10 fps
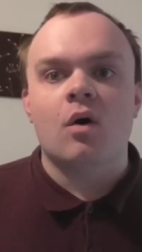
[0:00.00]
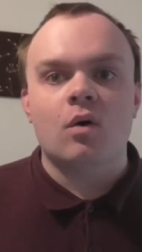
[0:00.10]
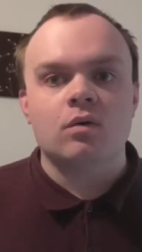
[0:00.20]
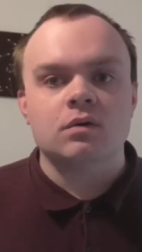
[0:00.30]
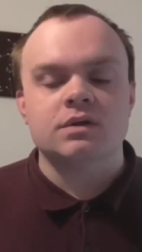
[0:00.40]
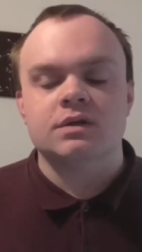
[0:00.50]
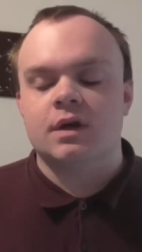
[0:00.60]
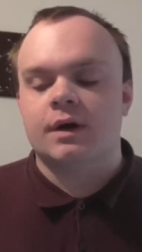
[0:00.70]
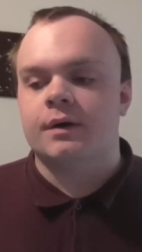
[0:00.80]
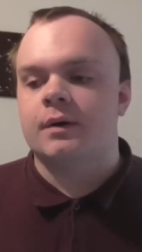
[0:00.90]

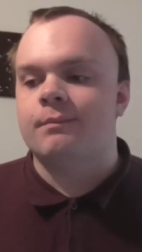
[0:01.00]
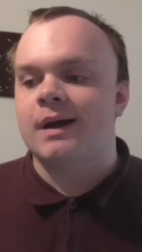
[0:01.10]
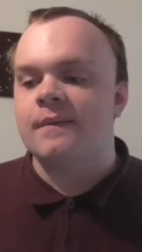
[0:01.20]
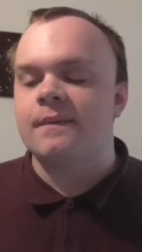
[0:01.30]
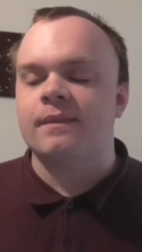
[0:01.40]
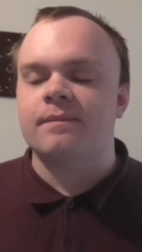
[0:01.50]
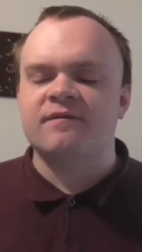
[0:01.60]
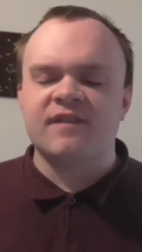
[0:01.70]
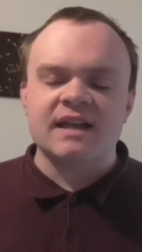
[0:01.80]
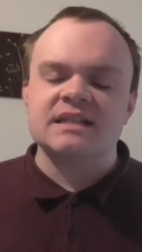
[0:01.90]
also, but
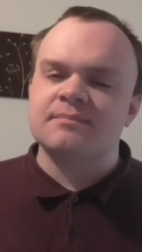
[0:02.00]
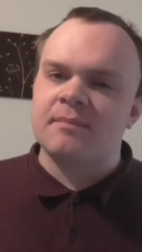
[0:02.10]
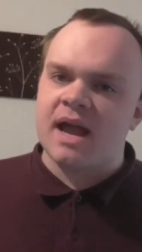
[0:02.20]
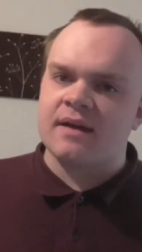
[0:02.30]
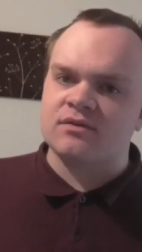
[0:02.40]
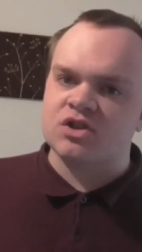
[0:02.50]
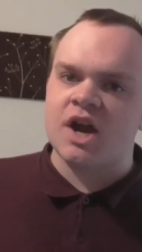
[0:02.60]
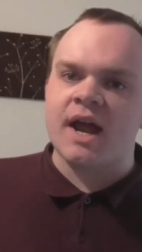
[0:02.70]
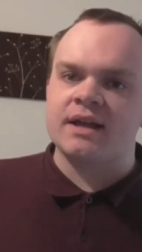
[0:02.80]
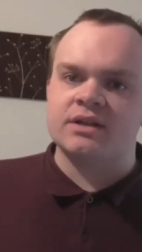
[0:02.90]
things may have
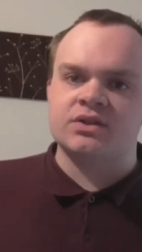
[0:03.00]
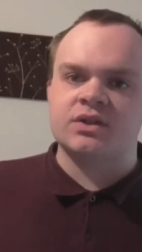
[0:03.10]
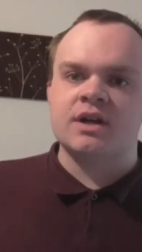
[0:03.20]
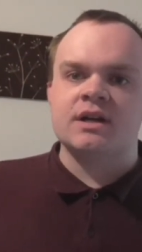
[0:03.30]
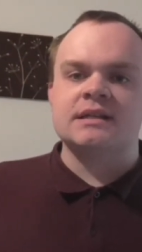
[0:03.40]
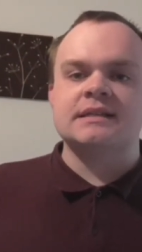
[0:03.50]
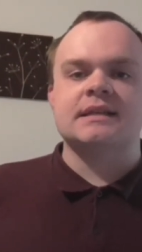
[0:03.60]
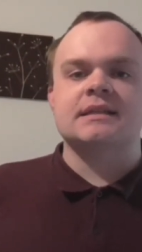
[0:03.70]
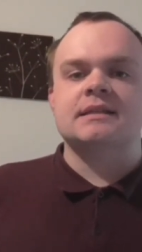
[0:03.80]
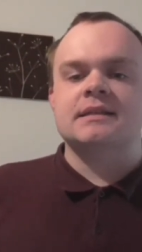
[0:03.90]
changed
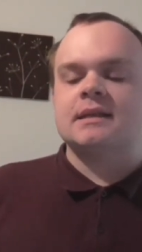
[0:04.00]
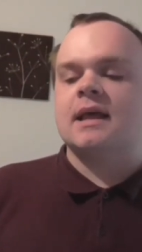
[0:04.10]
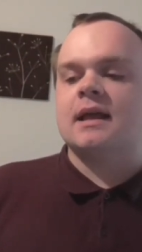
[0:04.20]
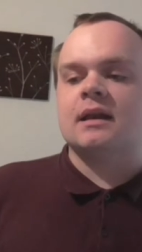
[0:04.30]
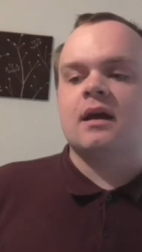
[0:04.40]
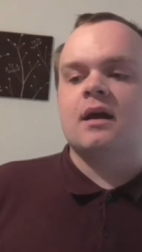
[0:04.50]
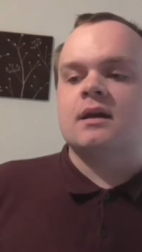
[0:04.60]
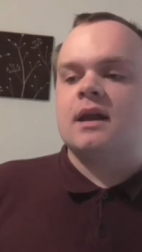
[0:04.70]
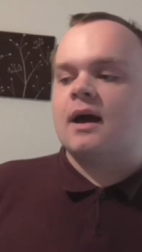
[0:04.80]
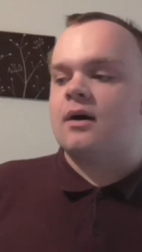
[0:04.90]
since then.
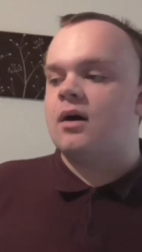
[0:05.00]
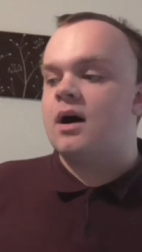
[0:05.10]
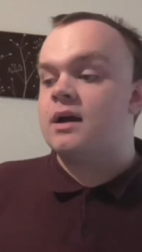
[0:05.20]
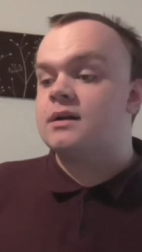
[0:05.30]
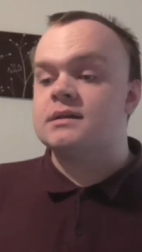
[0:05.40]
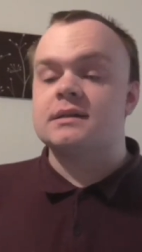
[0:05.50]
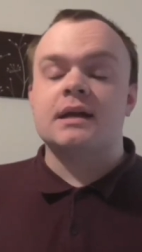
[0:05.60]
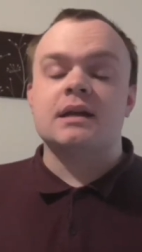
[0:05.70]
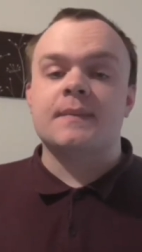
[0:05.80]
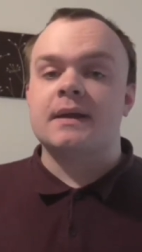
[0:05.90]
Now, I
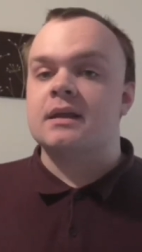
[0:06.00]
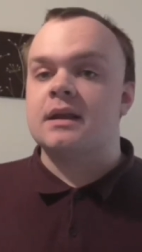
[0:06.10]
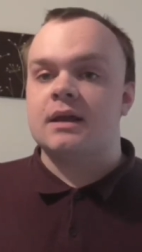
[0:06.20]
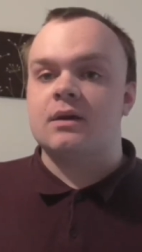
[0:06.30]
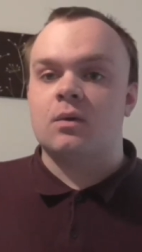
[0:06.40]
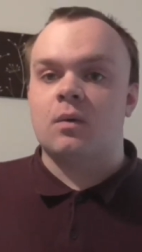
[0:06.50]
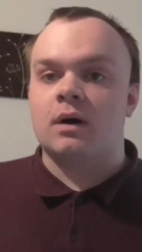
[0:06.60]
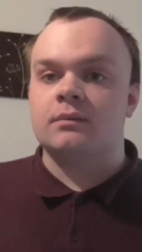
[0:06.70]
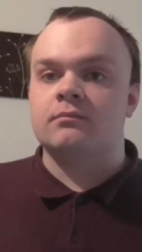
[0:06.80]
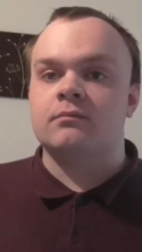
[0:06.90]
understand about the leak
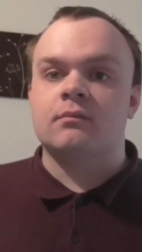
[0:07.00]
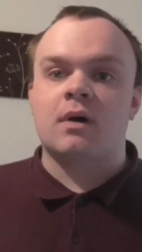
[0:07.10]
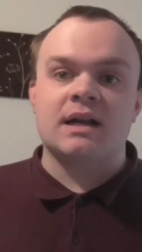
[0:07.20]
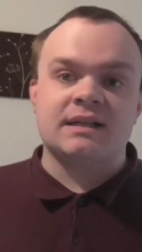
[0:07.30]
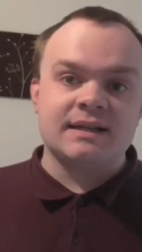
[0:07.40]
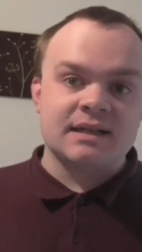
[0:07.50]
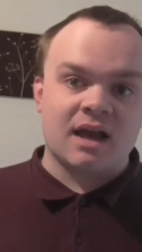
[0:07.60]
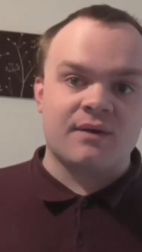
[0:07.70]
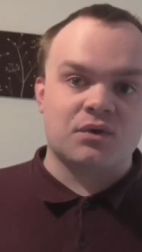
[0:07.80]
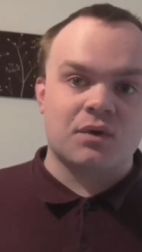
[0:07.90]
one. I did
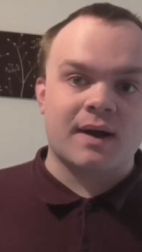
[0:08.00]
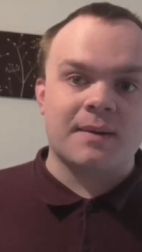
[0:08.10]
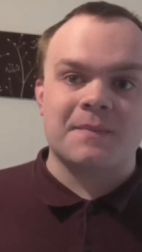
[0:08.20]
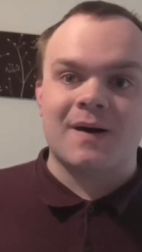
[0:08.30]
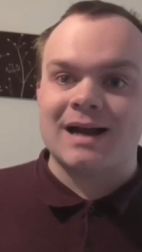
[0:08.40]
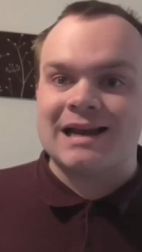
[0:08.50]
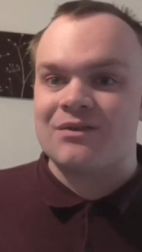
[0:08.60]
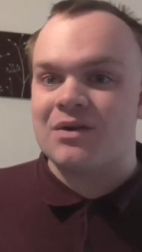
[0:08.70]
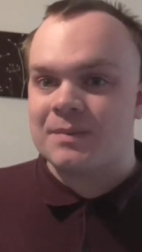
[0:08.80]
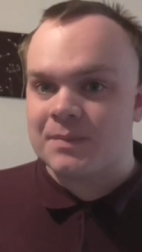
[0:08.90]
cover it, but I
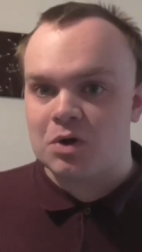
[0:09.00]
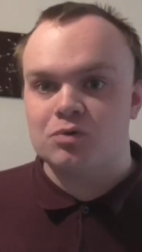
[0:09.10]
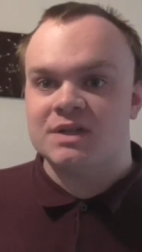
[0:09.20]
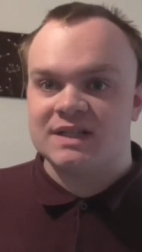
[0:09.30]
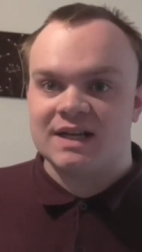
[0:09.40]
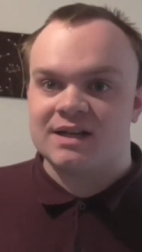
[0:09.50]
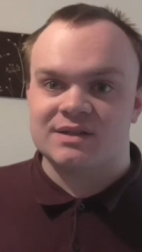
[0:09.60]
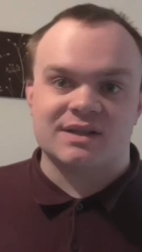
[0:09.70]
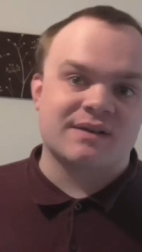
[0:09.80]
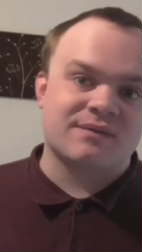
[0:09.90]
never uploaded it
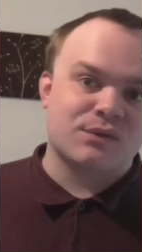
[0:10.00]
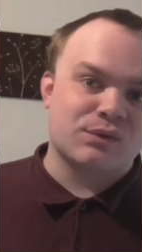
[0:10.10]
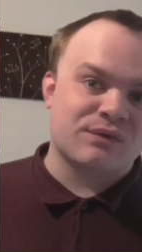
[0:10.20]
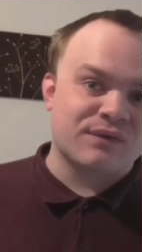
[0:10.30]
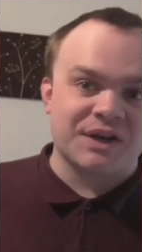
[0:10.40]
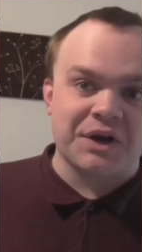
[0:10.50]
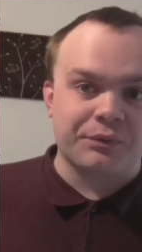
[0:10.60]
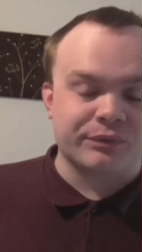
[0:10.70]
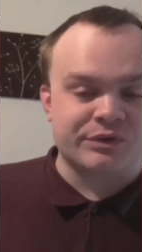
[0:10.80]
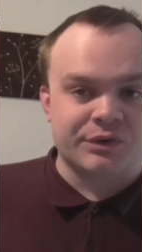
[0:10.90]
because I thought the video
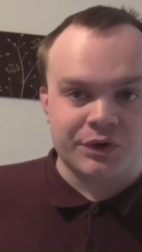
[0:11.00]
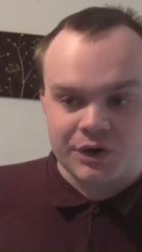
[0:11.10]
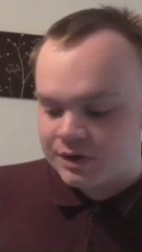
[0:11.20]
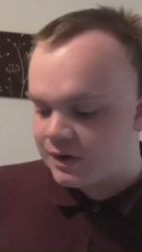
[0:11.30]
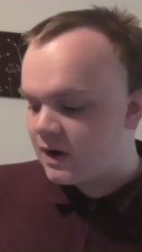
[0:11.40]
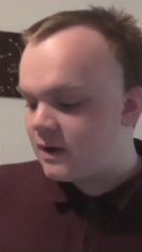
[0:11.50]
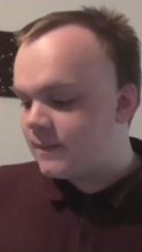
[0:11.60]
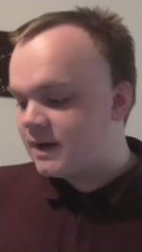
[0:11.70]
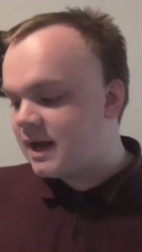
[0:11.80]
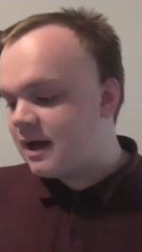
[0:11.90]
was not good.
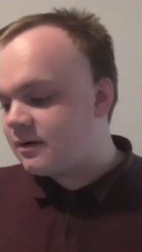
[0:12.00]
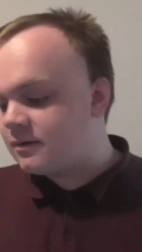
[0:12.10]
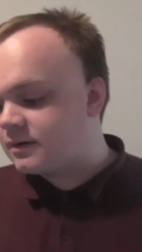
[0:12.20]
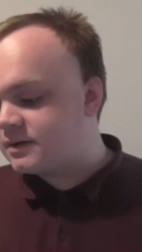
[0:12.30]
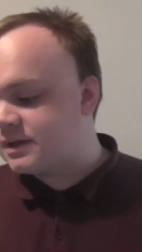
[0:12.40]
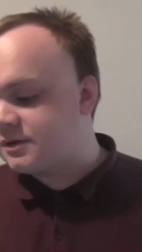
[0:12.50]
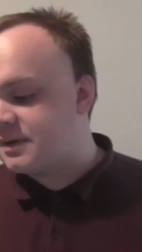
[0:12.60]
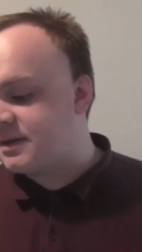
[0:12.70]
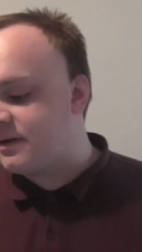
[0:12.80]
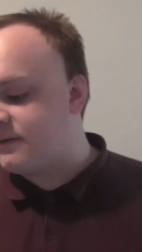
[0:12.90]
But now,
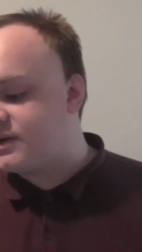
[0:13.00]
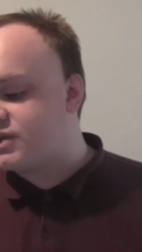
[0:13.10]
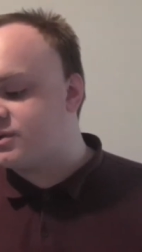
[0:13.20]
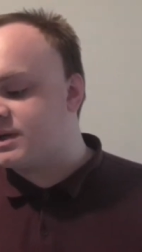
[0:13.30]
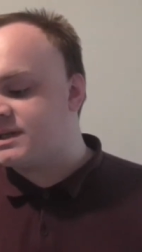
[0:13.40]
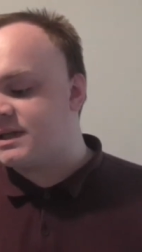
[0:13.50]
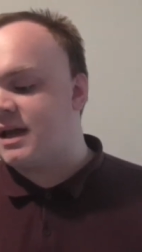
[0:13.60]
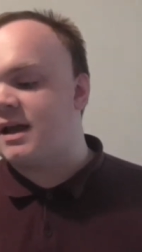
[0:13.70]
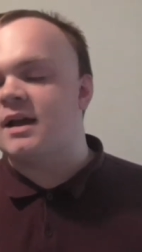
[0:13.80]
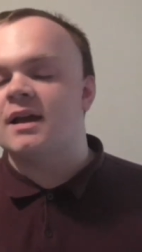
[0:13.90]
considering the official one is
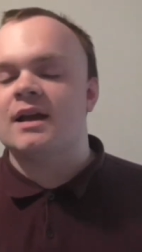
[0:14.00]
here,